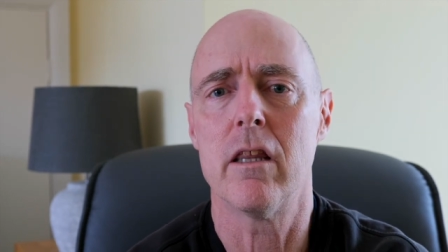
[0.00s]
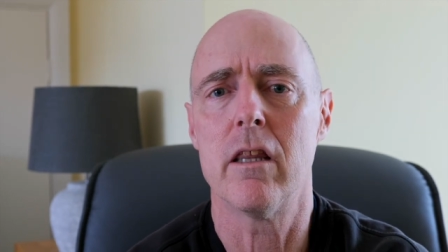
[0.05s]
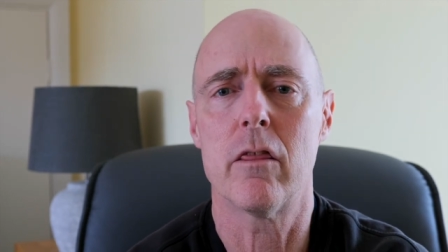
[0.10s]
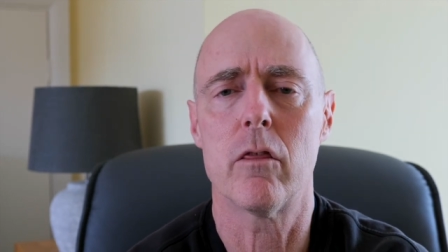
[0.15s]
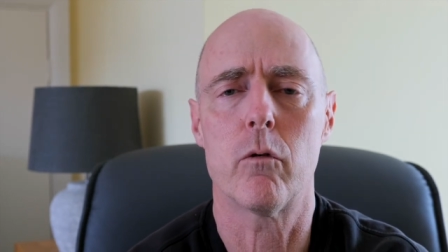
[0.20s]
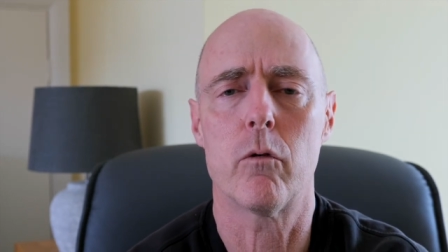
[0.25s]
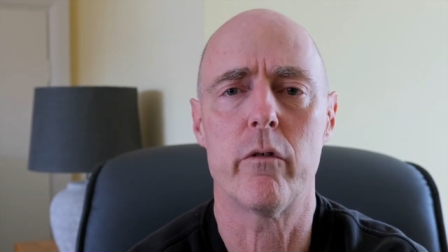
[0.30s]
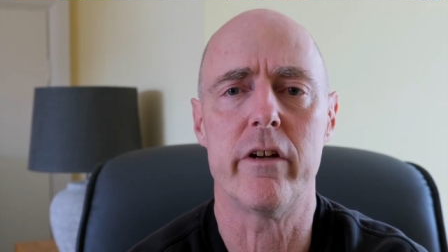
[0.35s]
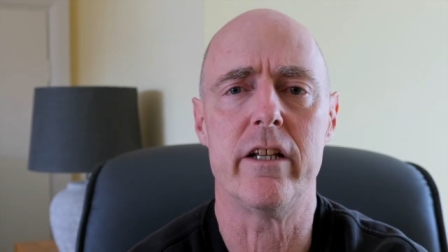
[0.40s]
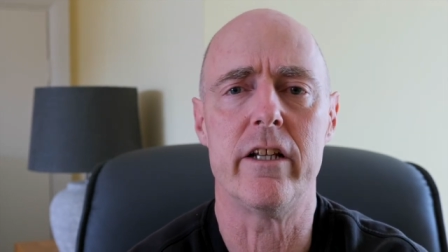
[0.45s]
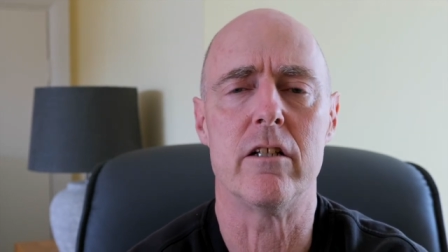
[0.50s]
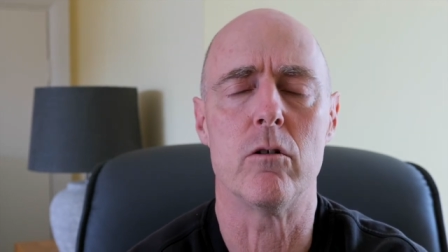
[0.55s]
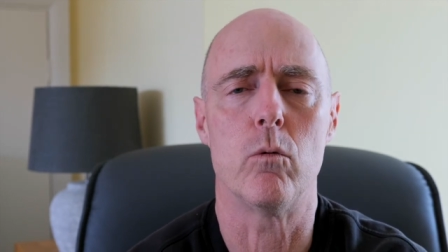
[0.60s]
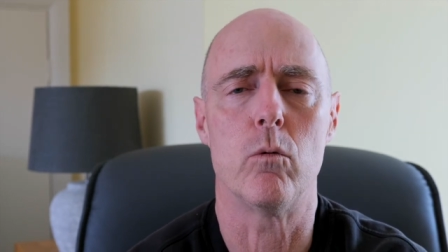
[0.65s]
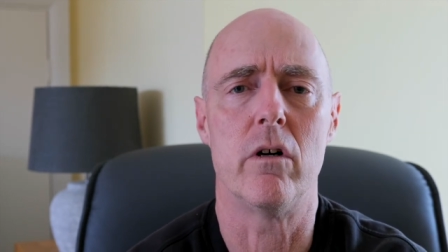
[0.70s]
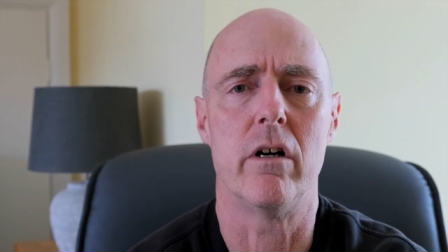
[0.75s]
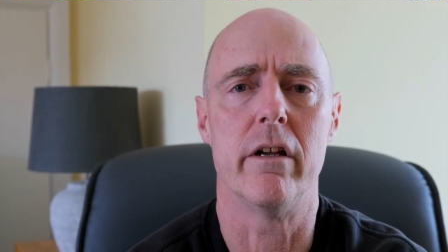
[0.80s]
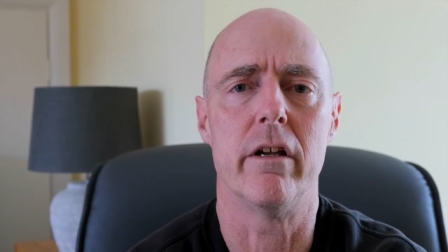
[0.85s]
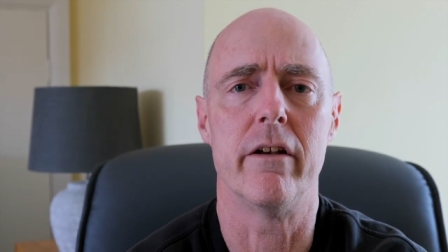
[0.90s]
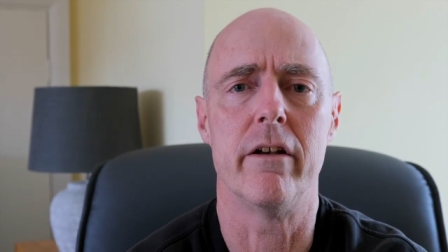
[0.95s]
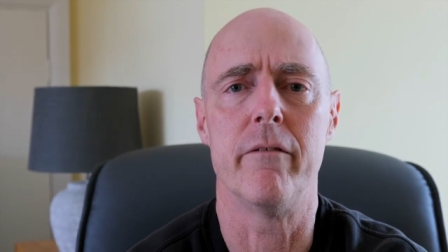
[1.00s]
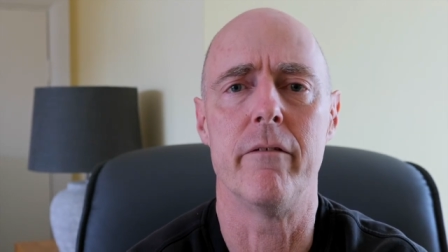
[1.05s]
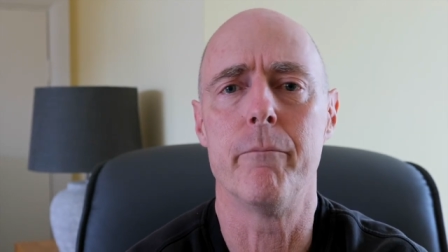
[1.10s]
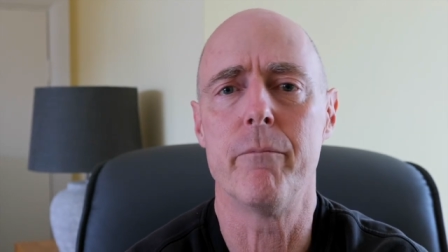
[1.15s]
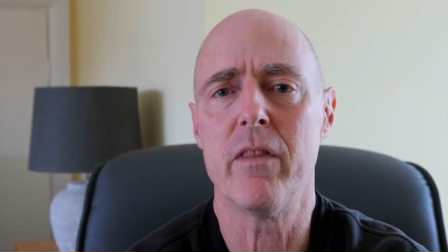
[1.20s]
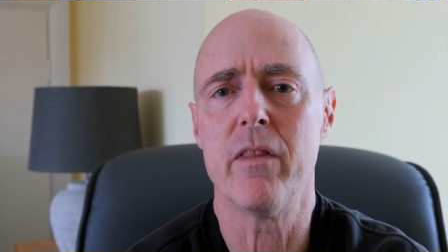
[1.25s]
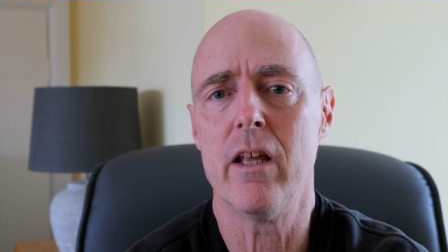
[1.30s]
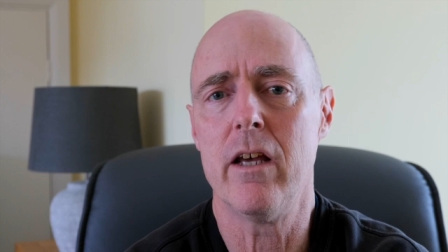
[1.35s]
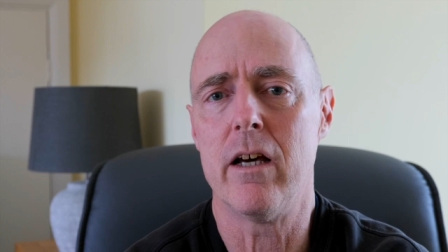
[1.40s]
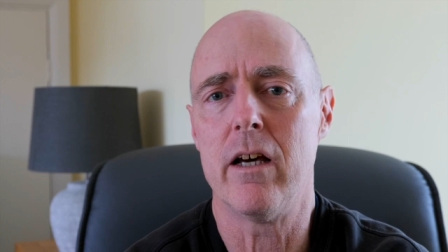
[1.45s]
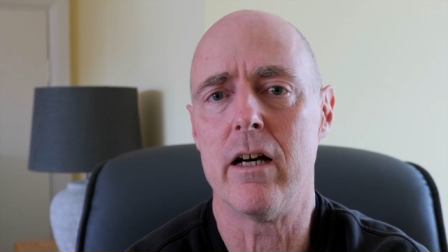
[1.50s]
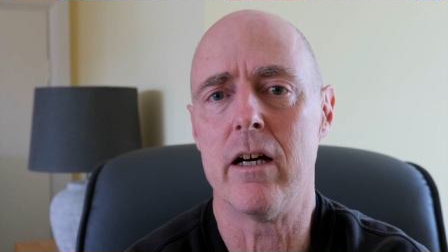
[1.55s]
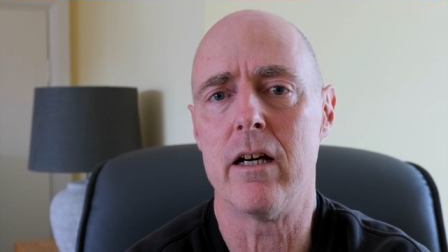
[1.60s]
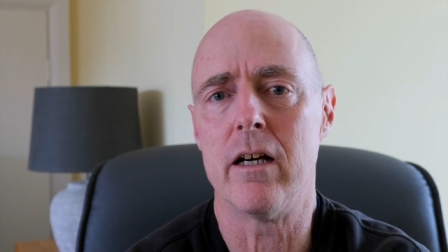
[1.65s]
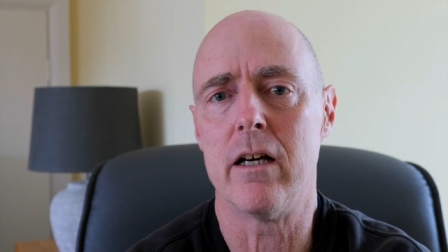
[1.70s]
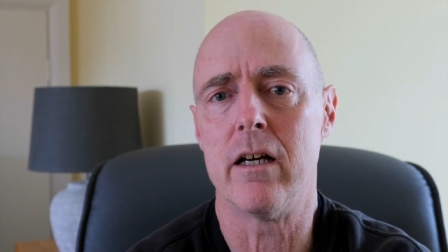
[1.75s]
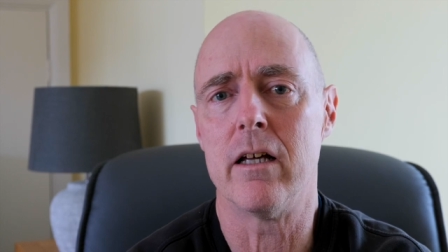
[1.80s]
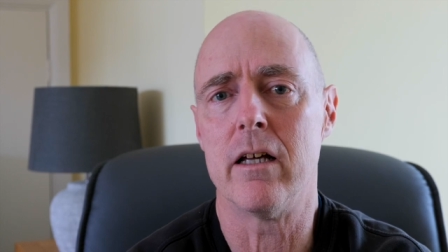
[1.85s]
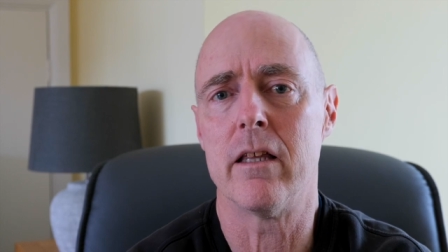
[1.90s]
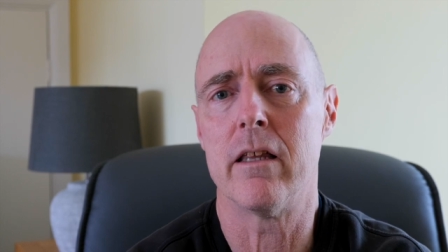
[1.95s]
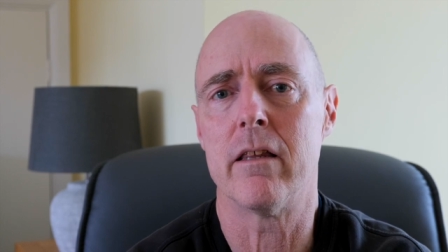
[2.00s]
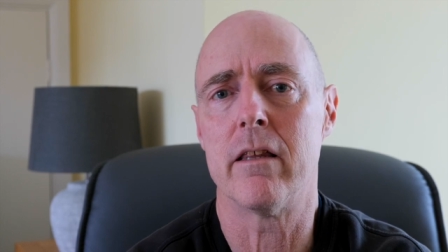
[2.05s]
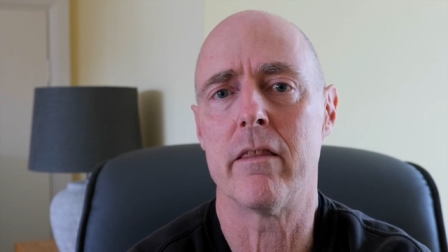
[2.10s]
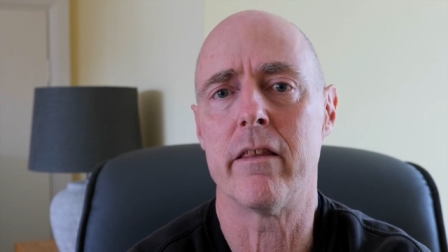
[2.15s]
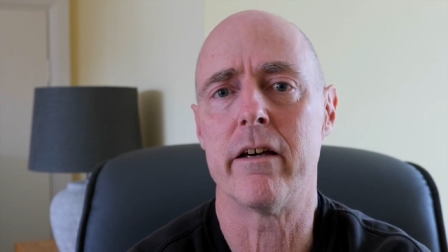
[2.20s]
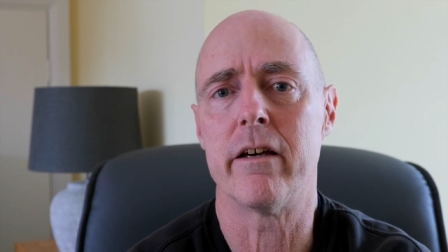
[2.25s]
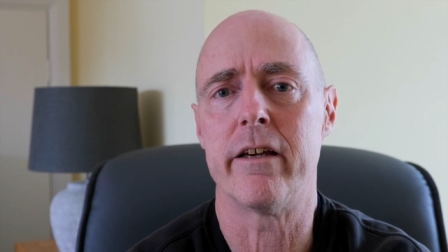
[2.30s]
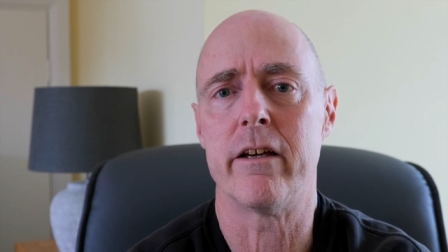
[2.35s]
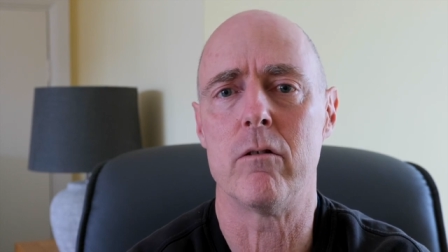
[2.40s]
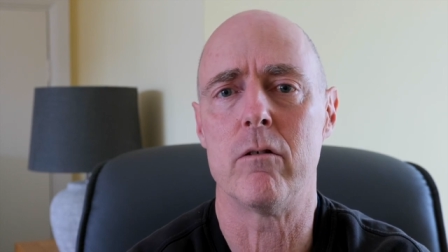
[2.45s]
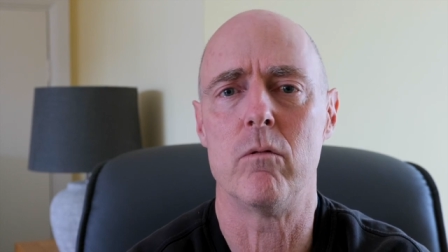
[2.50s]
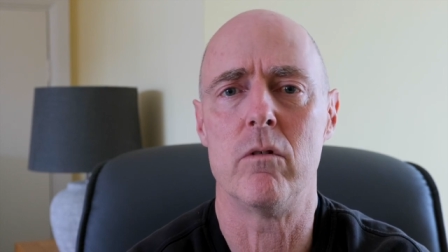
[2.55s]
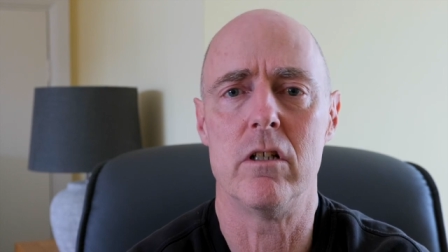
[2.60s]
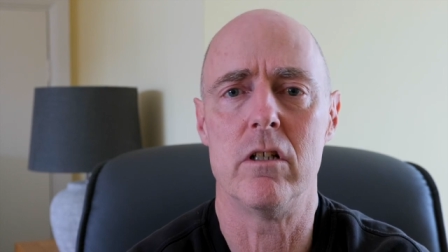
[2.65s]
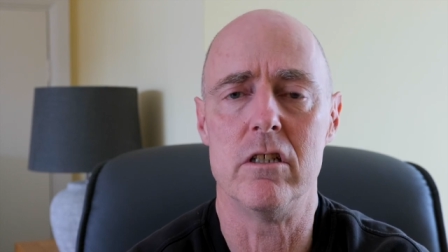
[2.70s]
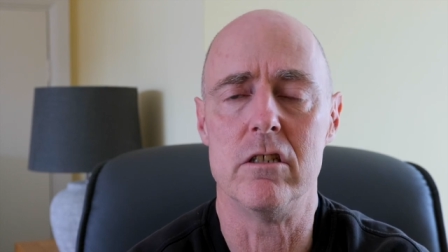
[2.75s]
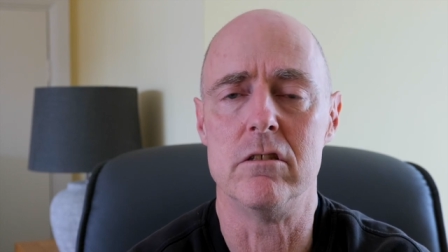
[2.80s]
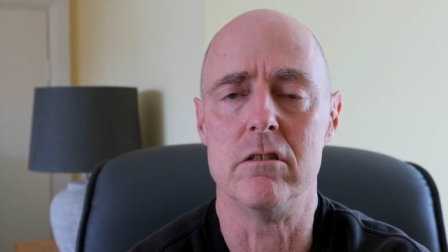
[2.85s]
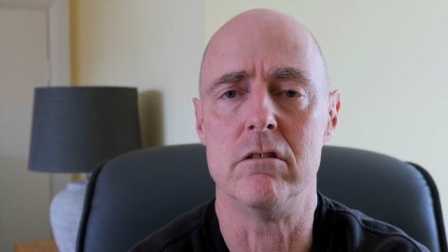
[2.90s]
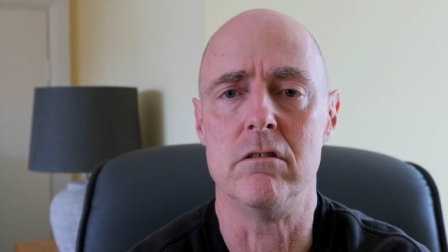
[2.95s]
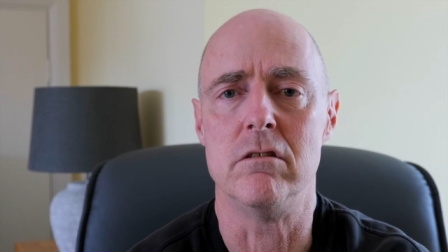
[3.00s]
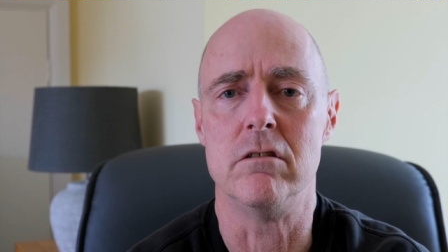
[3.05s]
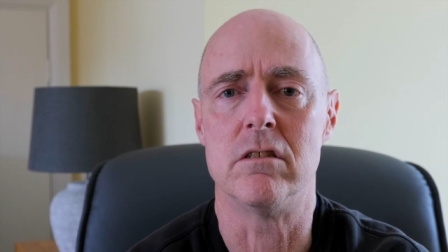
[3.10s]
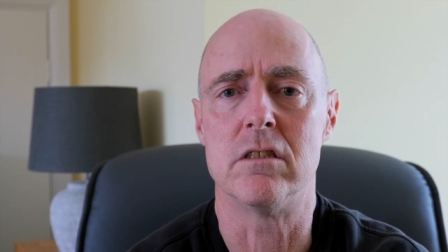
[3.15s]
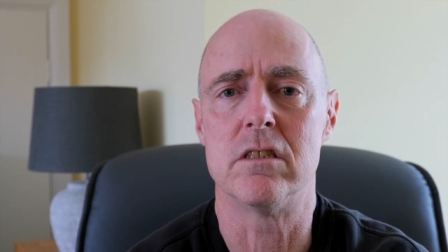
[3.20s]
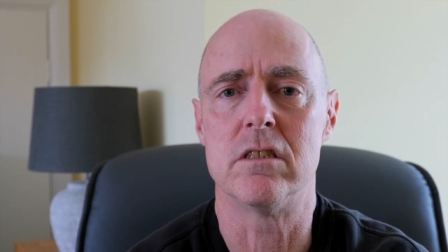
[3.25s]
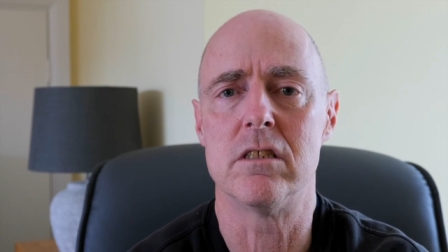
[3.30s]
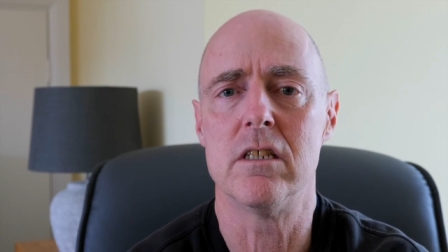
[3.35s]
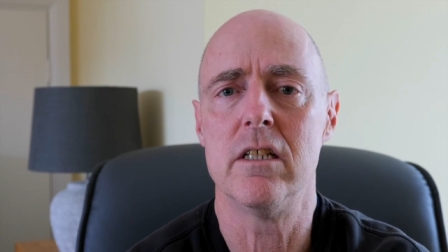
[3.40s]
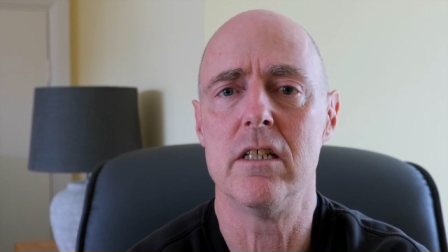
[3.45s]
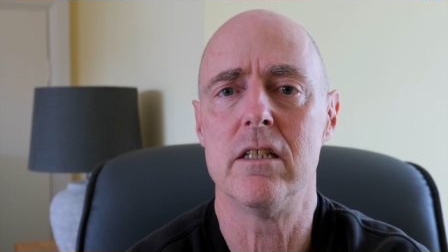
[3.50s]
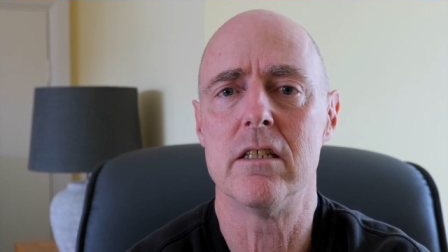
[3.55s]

3-1 that he'll lose.